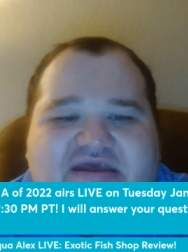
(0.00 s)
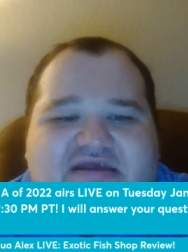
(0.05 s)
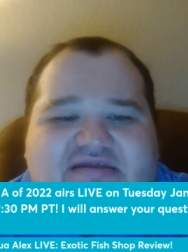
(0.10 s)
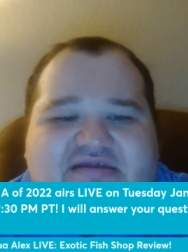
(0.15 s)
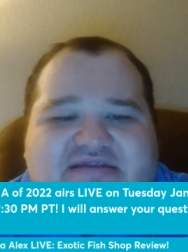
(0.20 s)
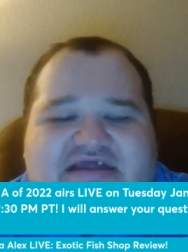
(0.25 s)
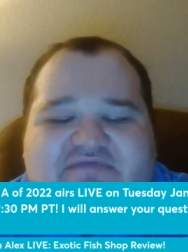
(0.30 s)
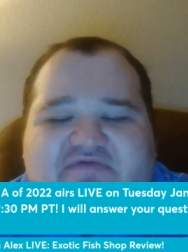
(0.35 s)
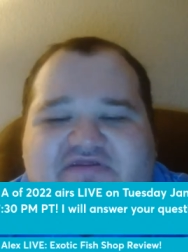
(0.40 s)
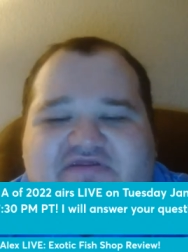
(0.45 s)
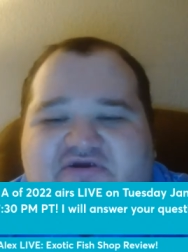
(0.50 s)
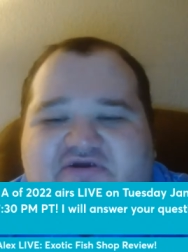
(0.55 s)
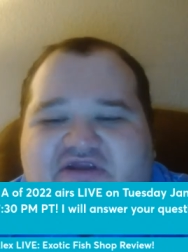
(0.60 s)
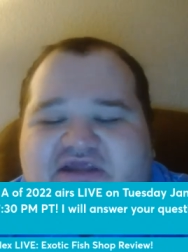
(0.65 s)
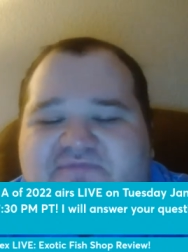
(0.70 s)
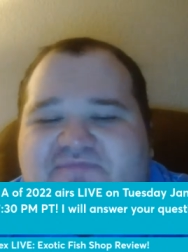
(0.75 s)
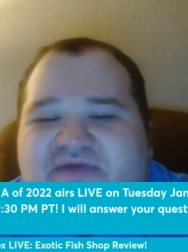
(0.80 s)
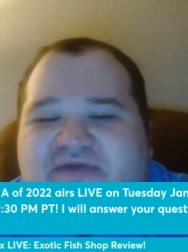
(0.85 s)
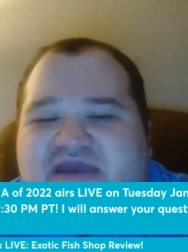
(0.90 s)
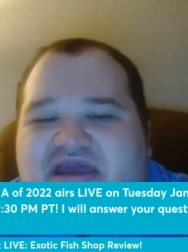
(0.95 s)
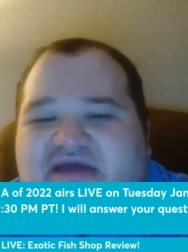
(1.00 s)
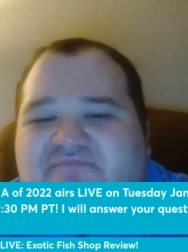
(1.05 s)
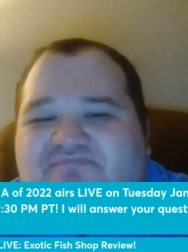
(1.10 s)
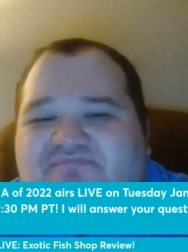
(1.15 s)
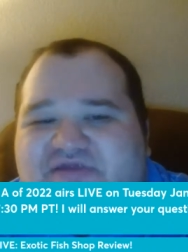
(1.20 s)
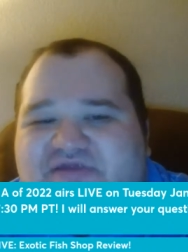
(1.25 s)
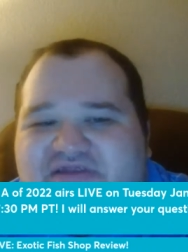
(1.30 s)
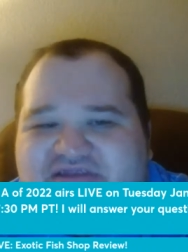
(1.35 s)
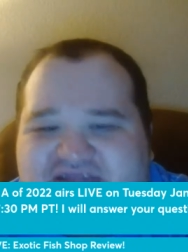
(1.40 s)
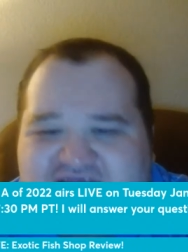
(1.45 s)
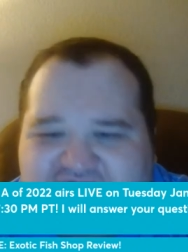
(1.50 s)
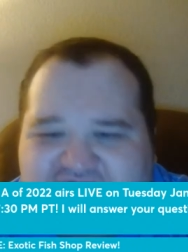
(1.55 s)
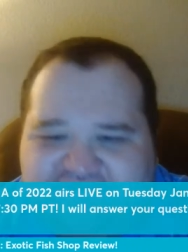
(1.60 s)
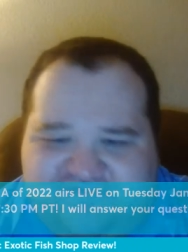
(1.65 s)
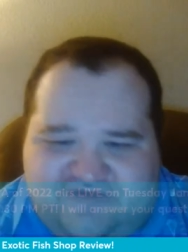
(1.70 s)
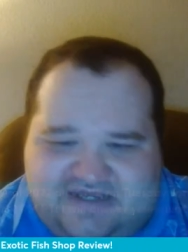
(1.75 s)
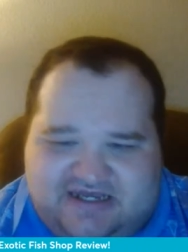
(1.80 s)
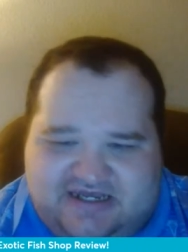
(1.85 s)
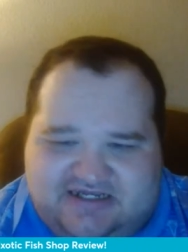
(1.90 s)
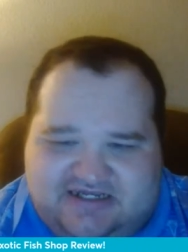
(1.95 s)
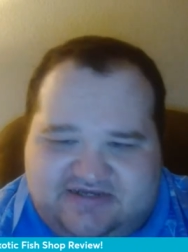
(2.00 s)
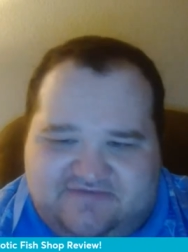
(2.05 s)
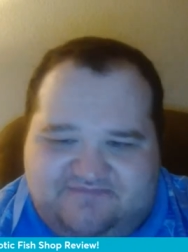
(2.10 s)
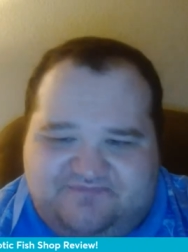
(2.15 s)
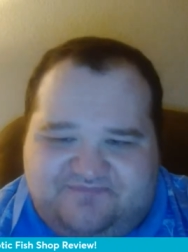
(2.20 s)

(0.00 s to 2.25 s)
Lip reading: 7:30 p.m. Pacific.